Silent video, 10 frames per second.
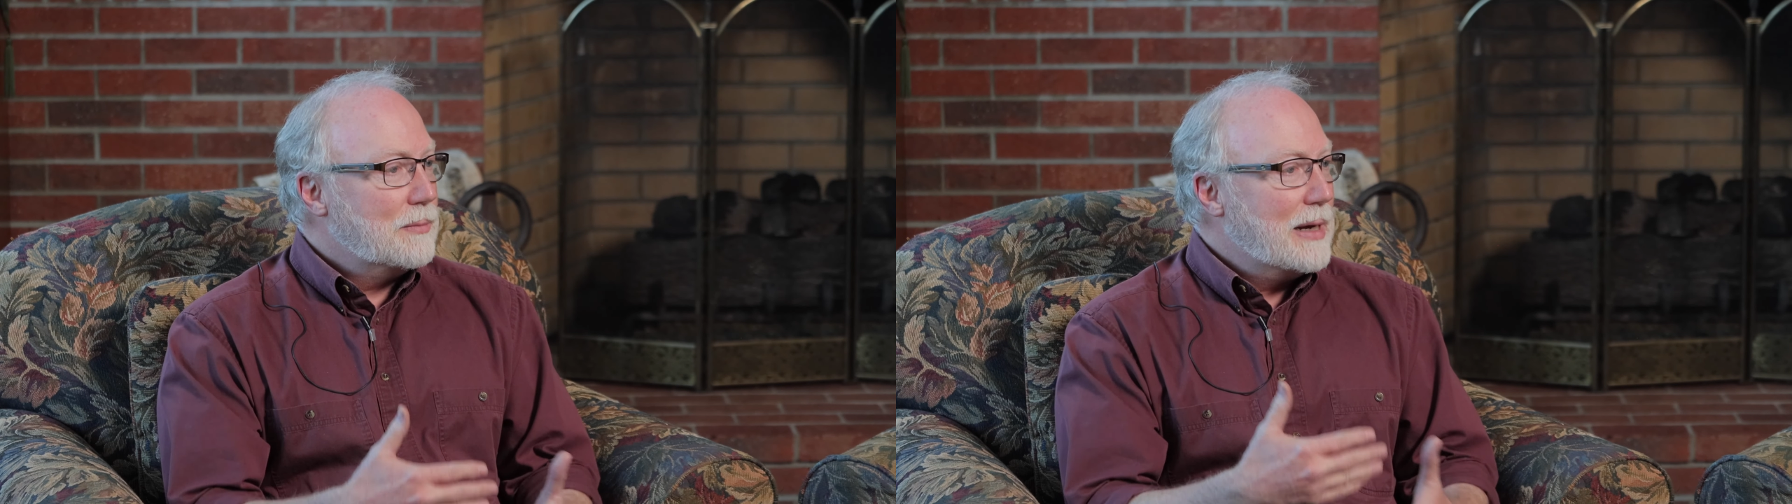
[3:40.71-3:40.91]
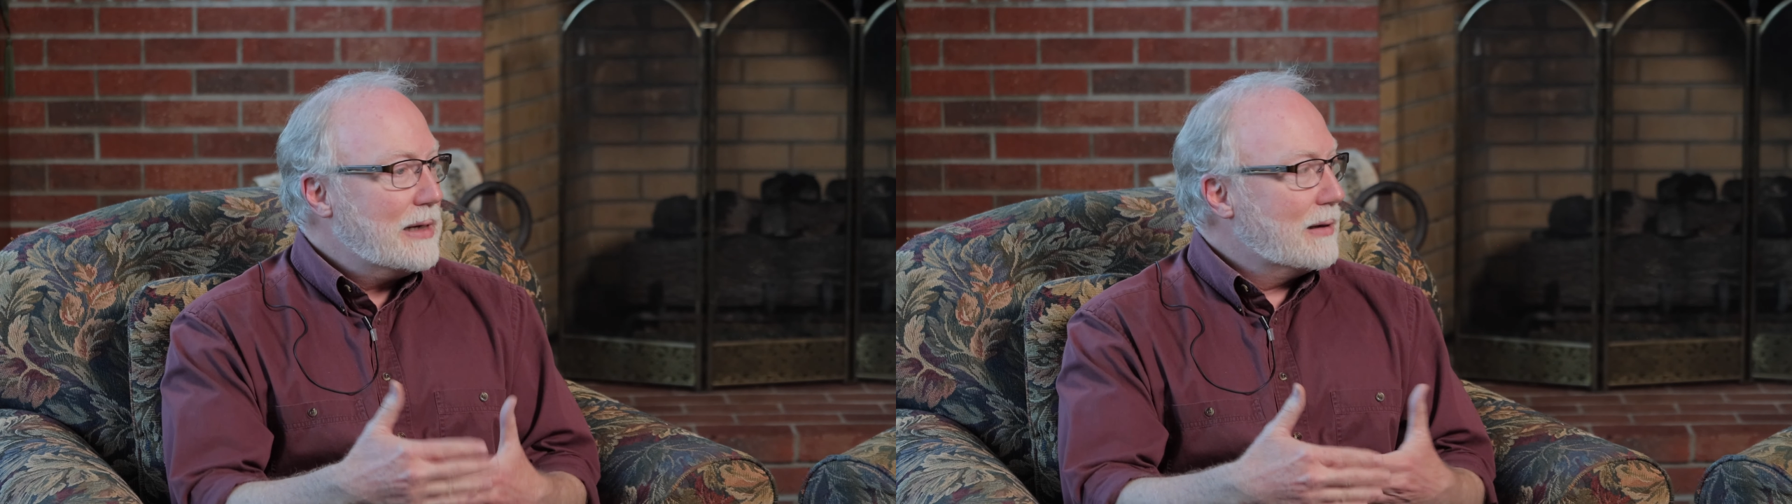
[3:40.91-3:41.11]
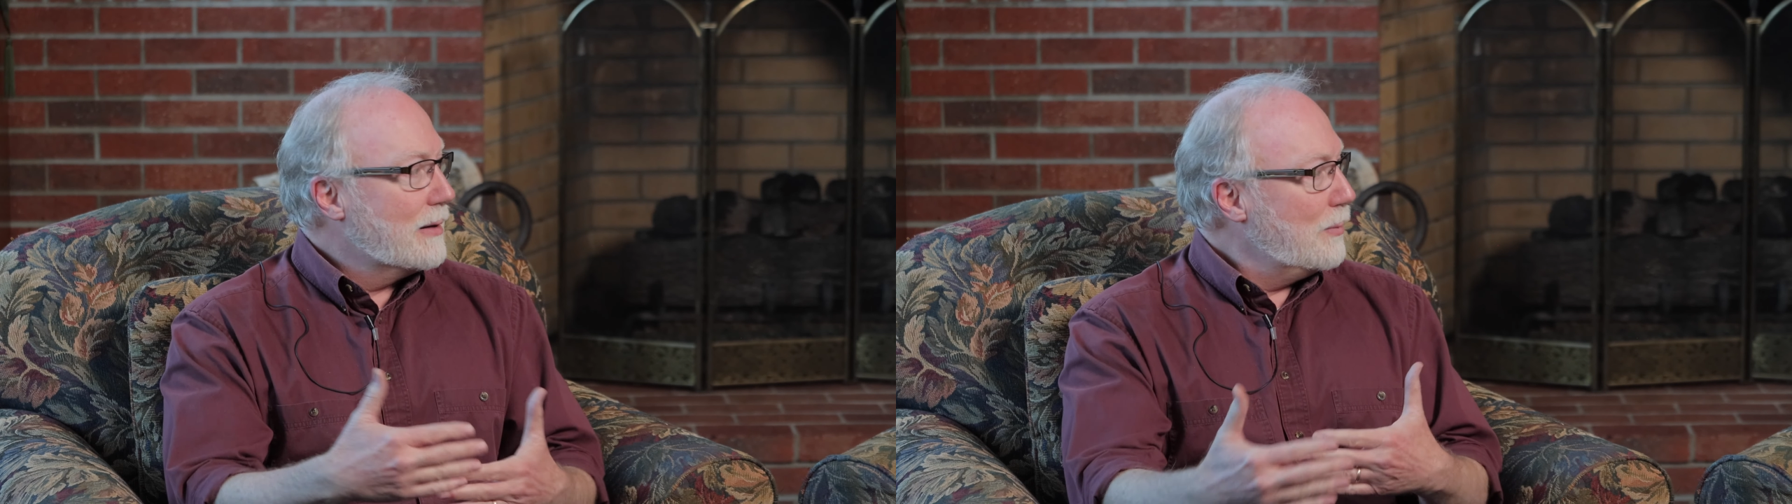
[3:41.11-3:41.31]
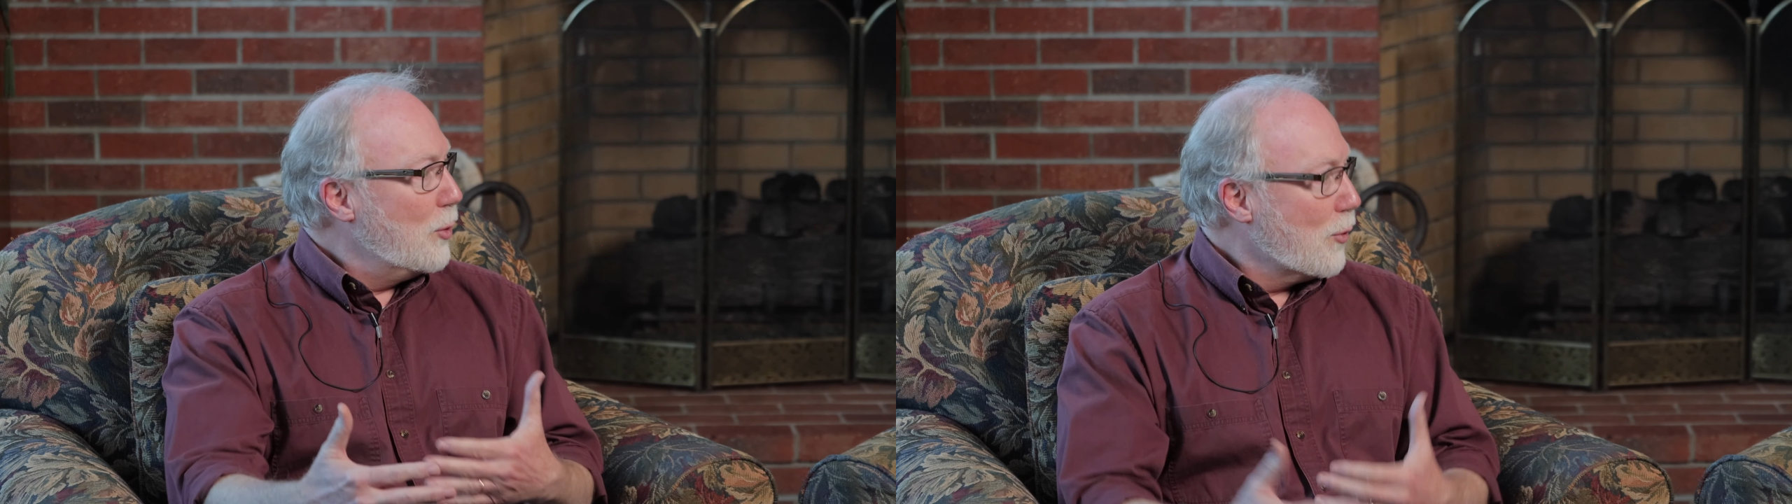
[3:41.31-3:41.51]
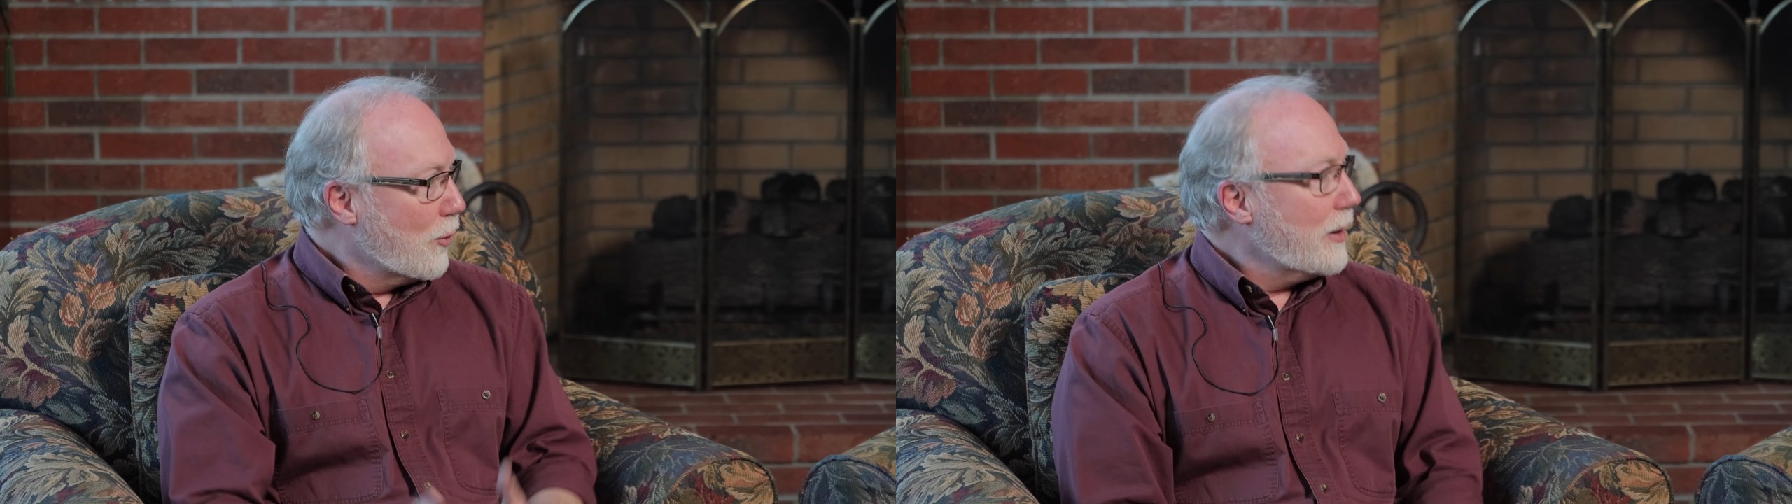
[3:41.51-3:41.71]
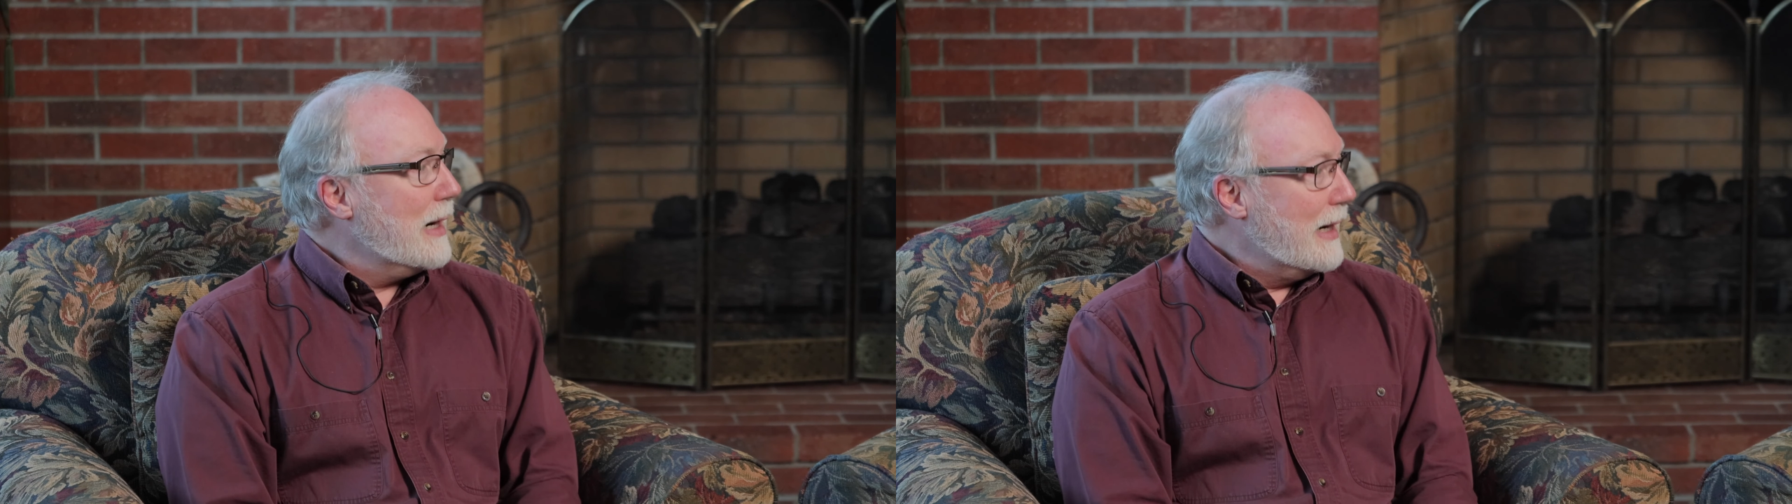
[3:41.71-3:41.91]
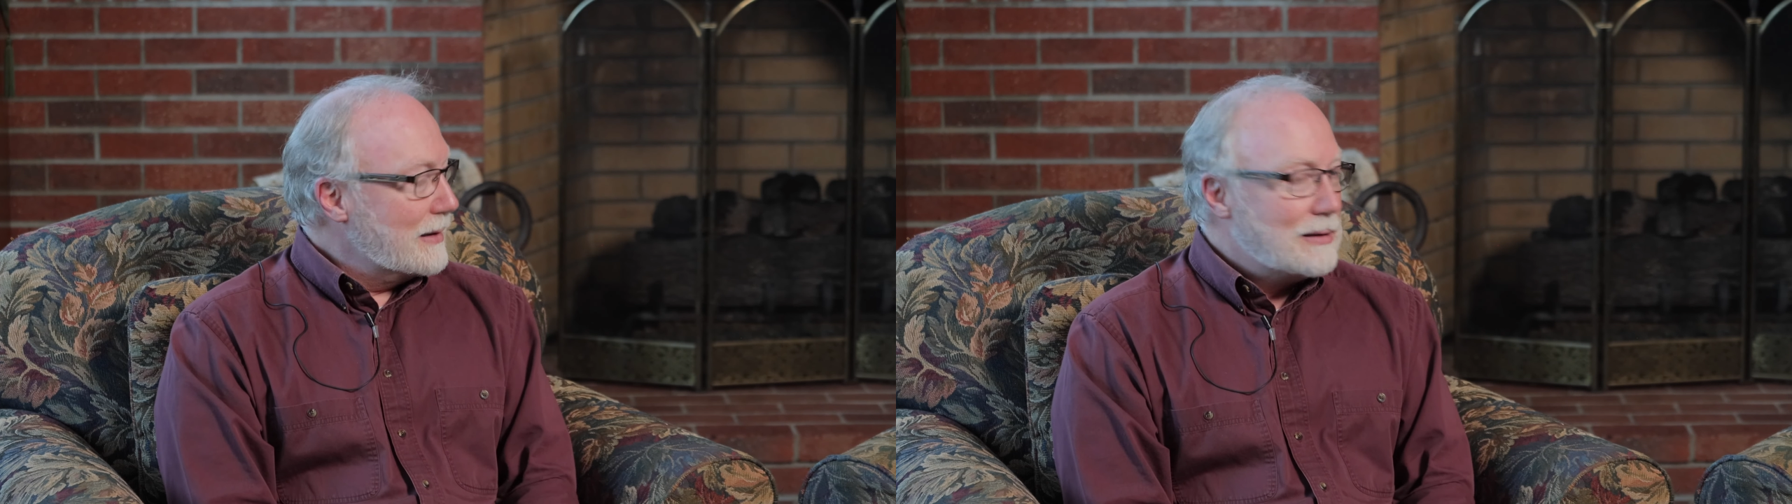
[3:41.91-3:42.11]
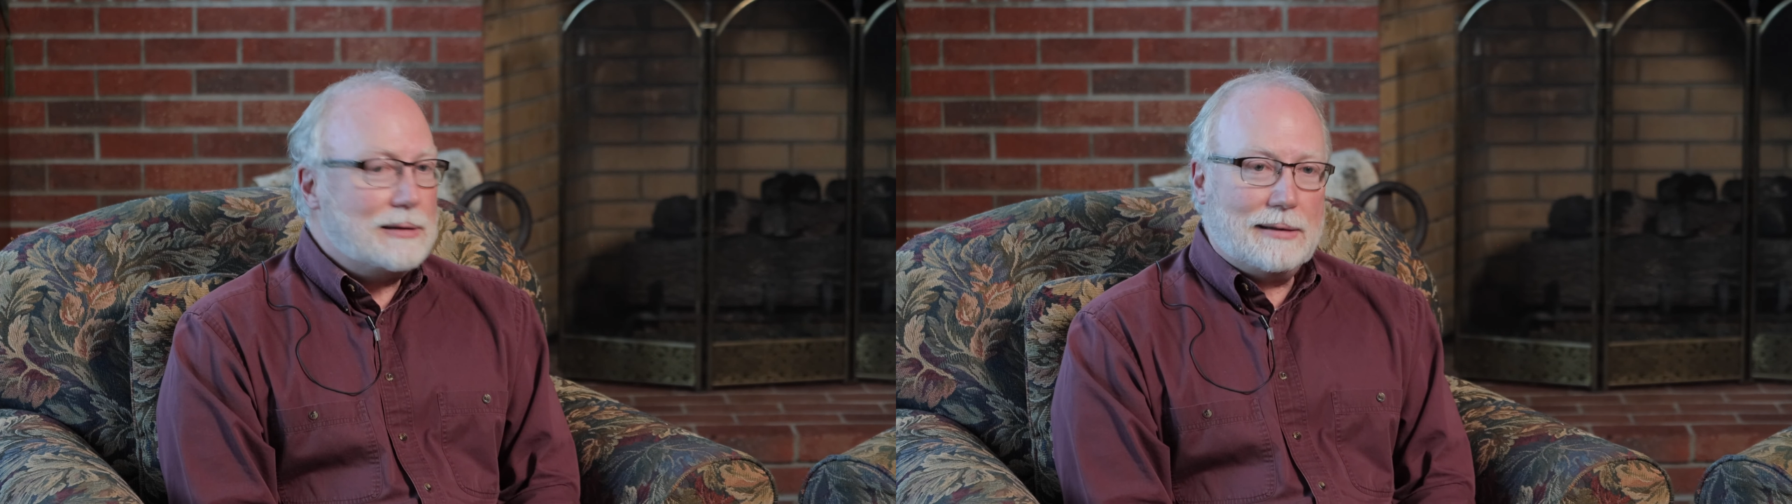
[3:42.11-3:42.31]
make it a little more
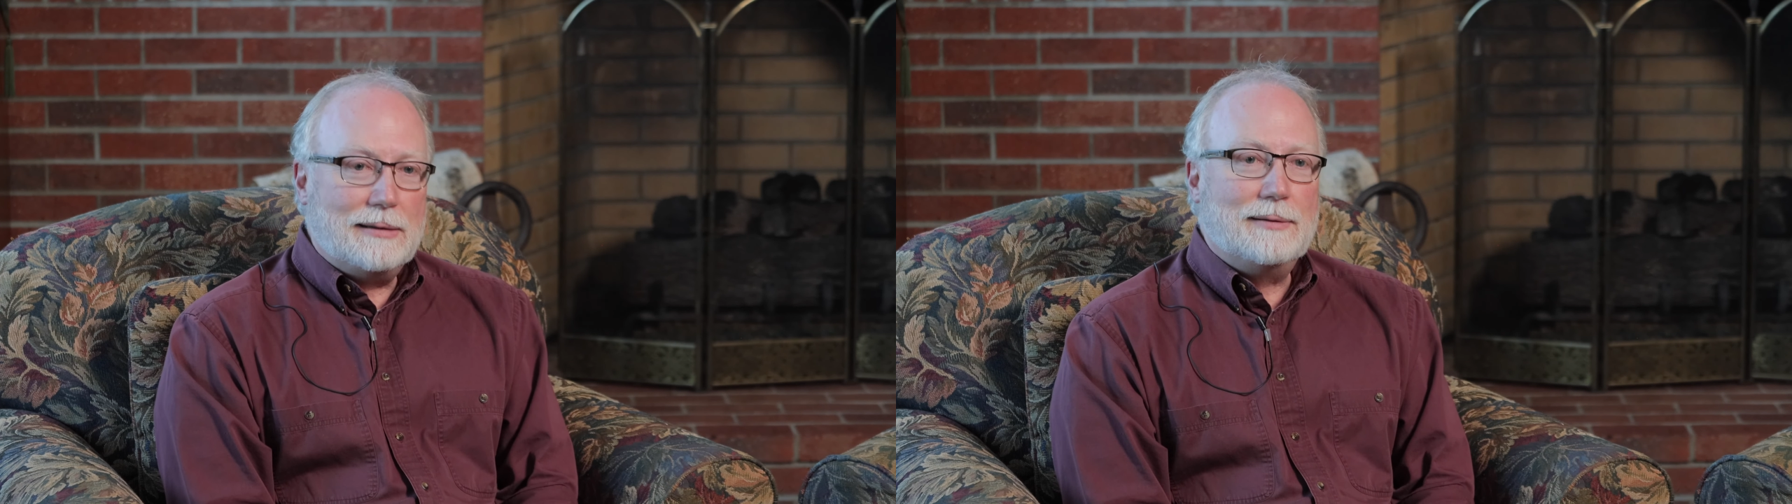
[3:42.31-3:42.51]
organized.